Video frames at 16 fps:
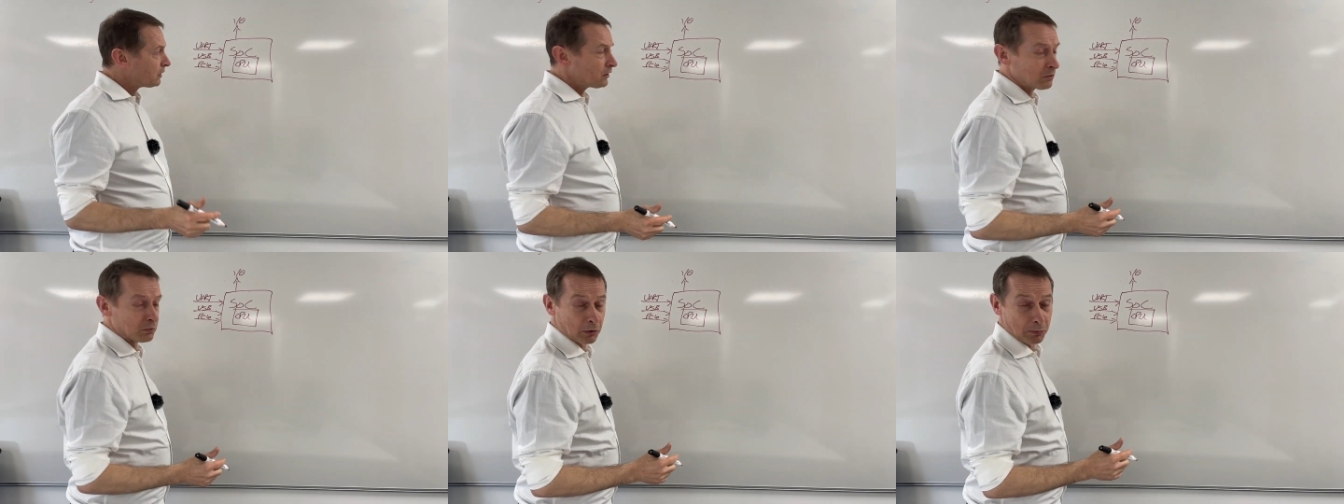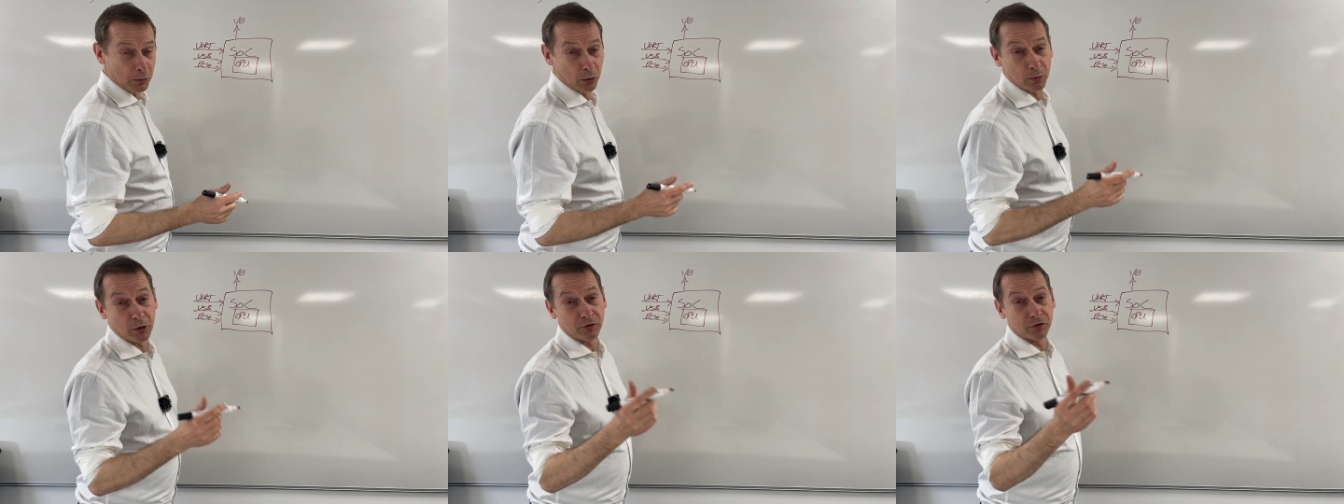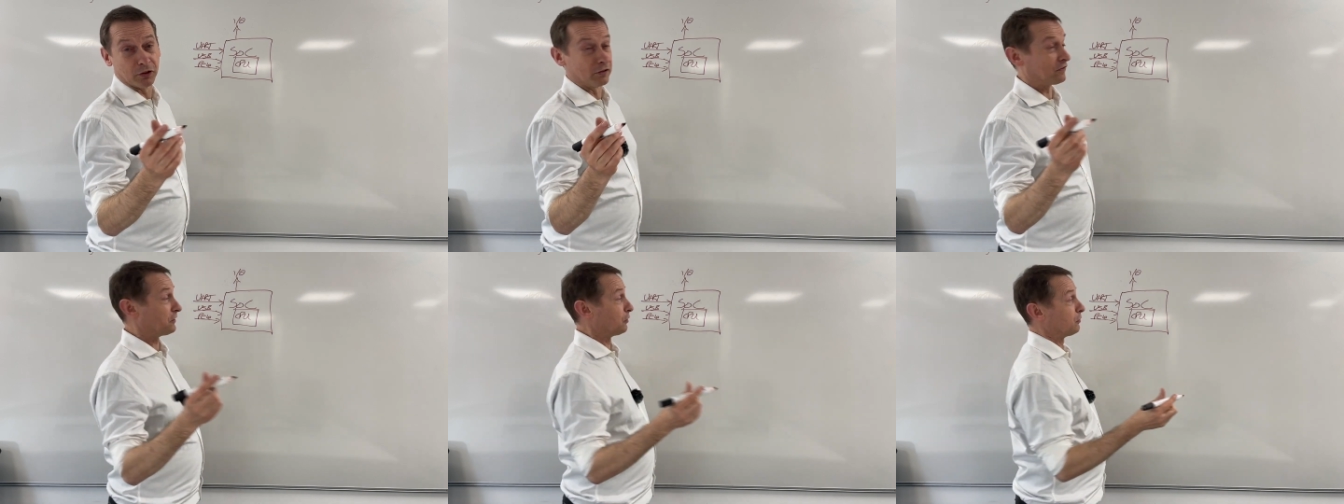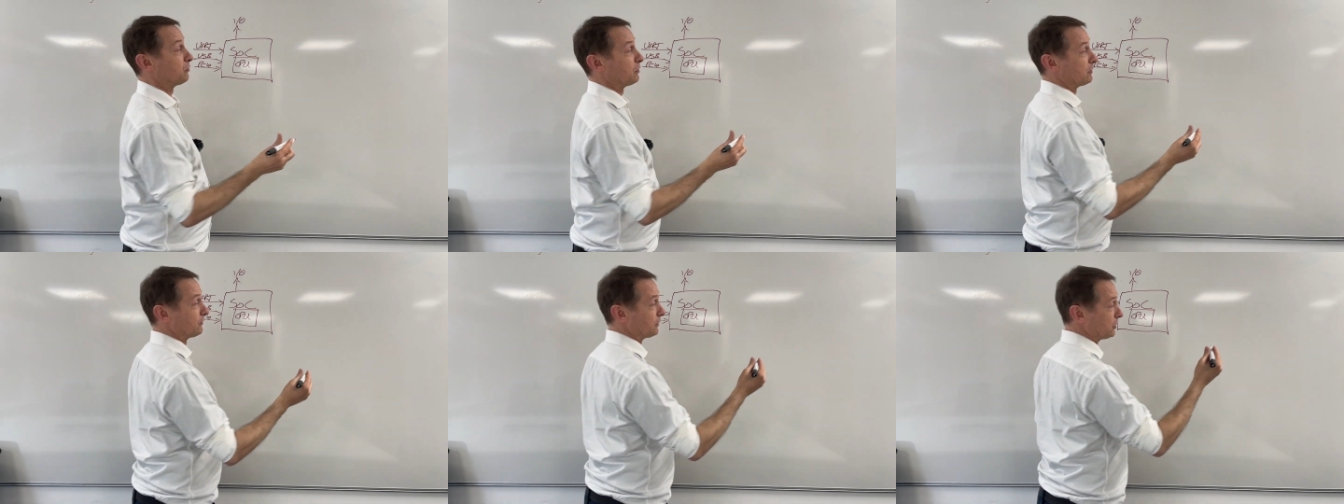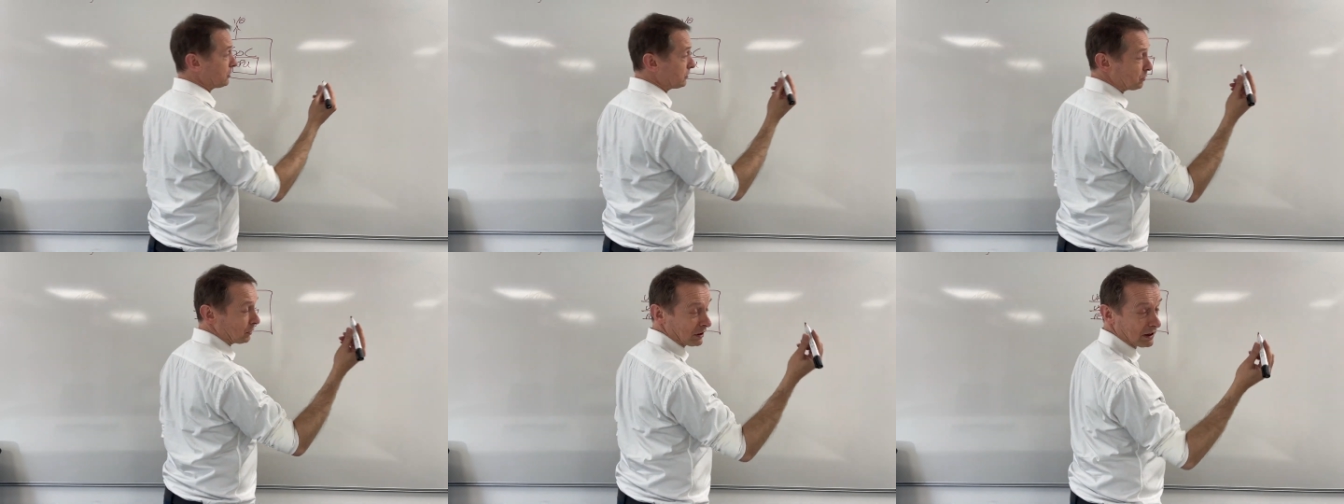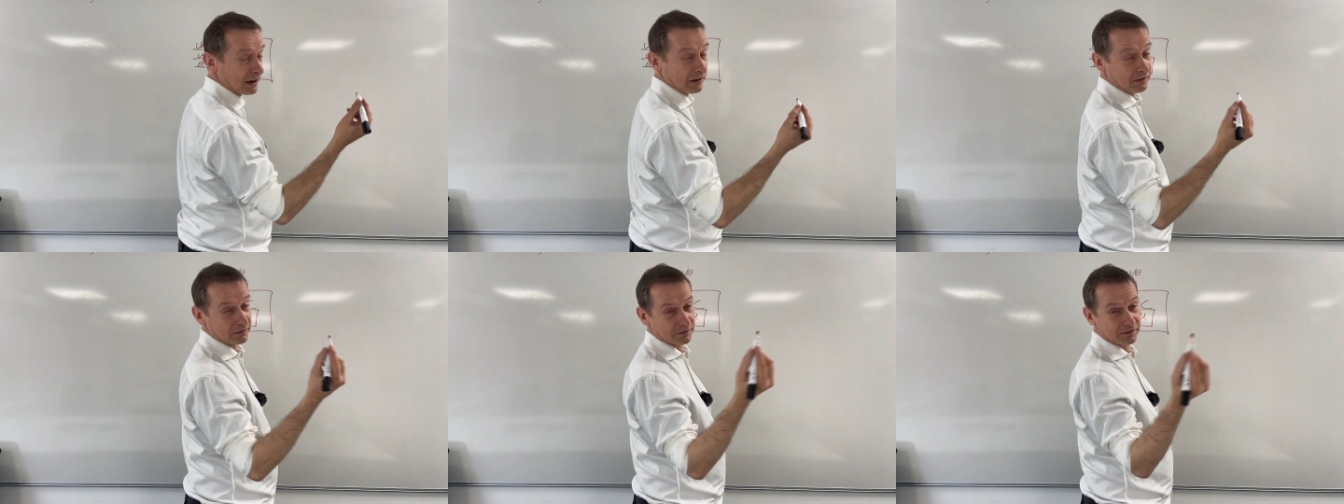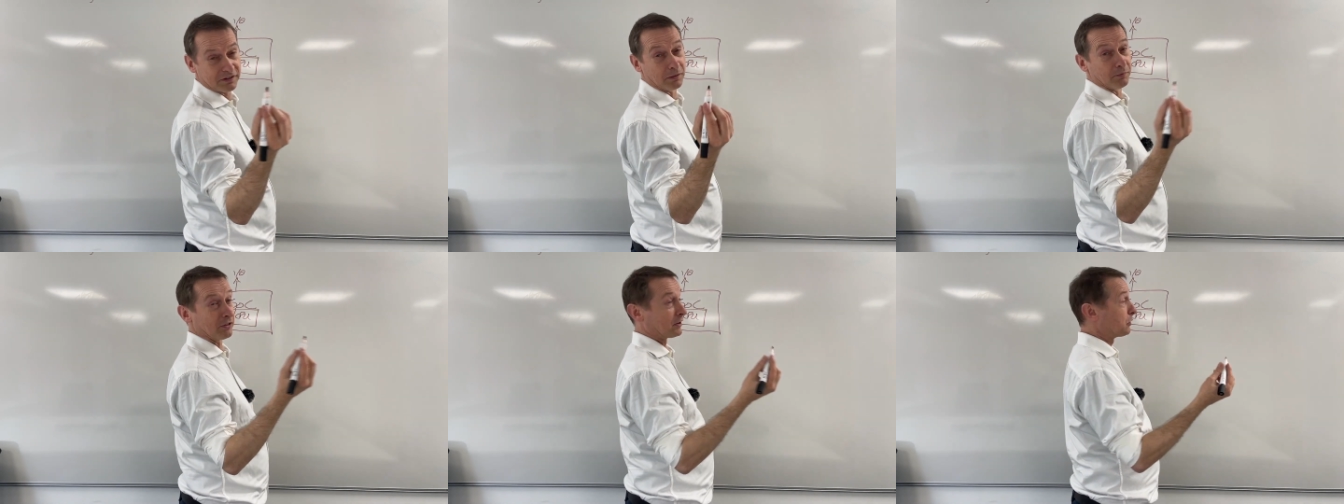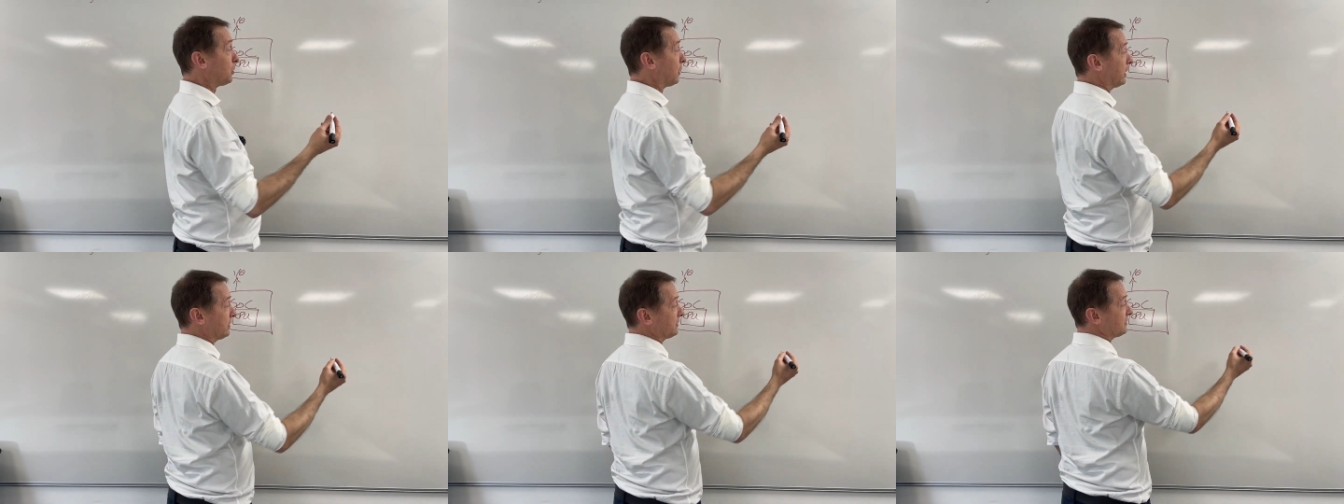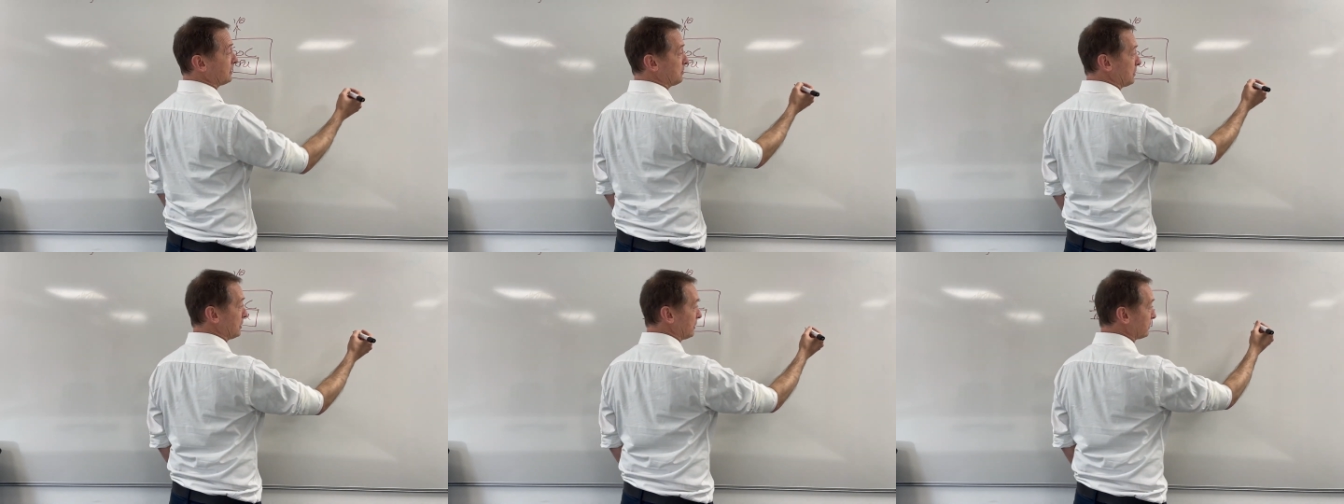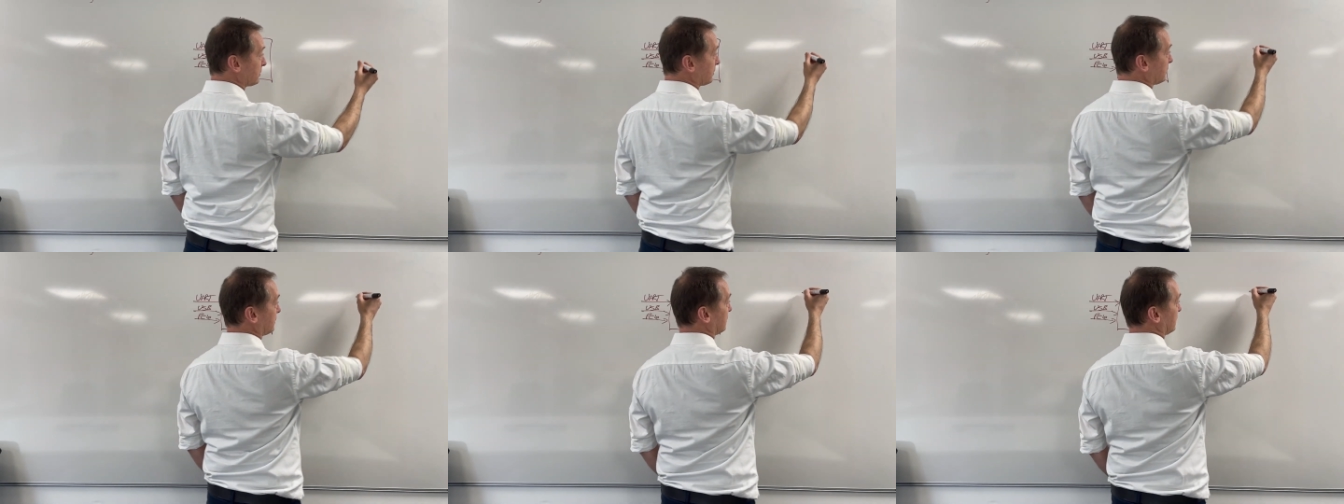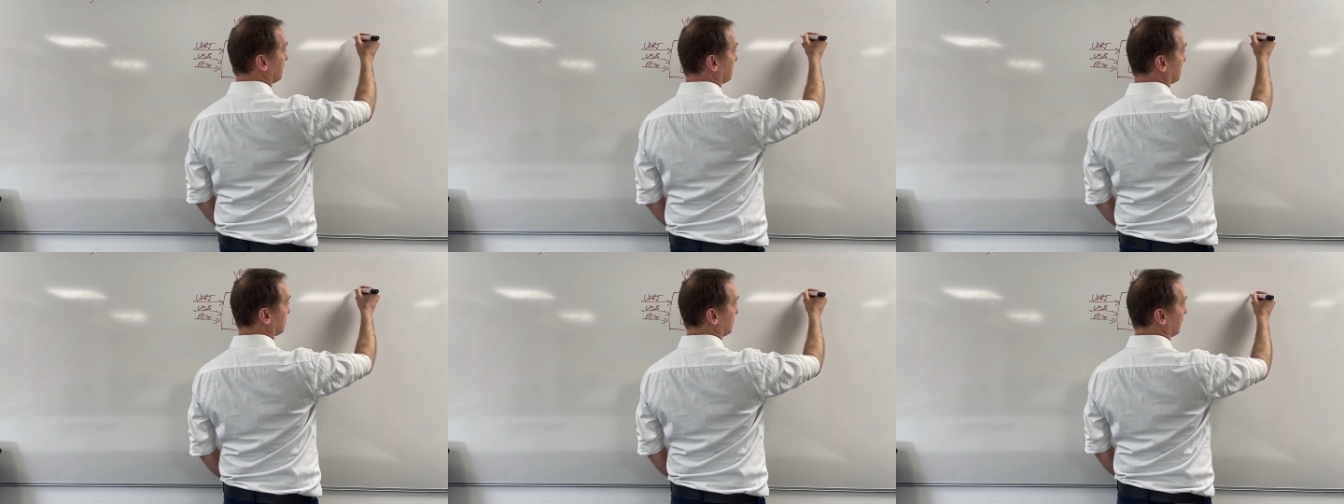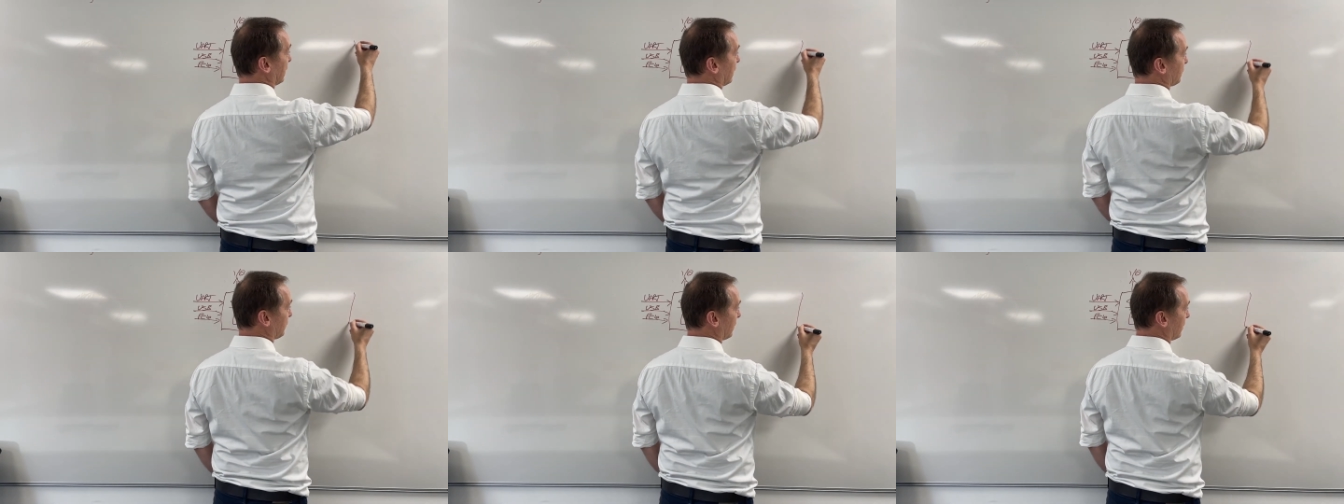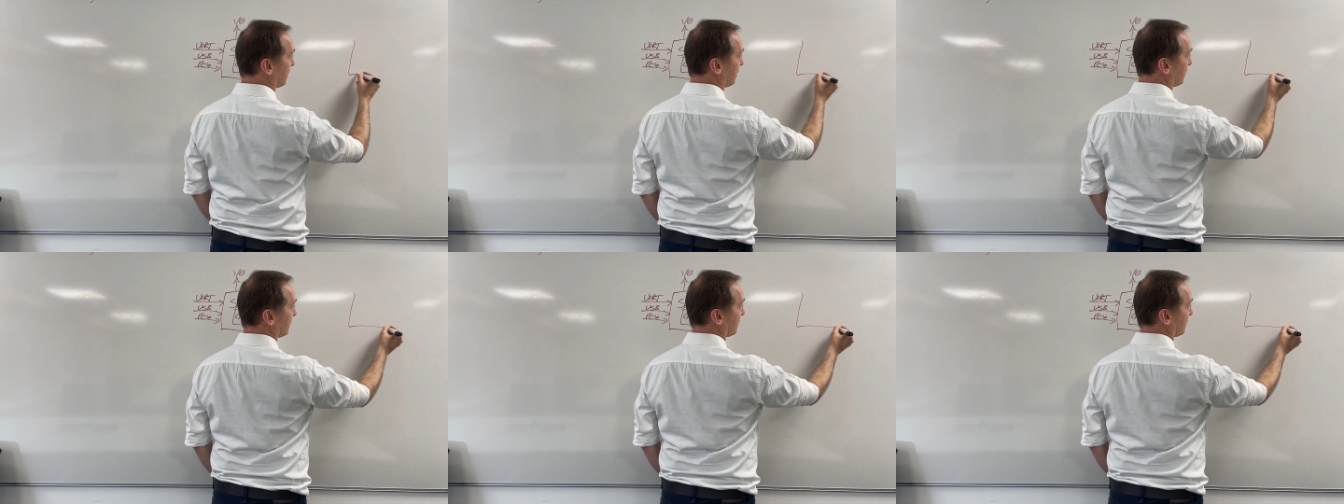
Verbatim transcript: When we move to a software view, we get something quite similar. You know, we have our